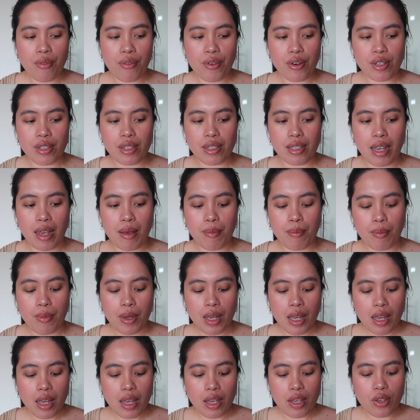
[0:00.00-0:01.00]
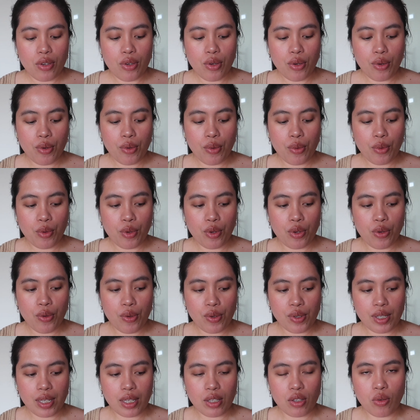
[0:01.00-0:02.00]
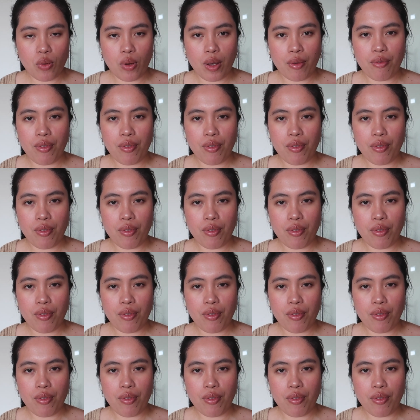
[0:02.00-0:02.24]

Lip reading: the first time you use it.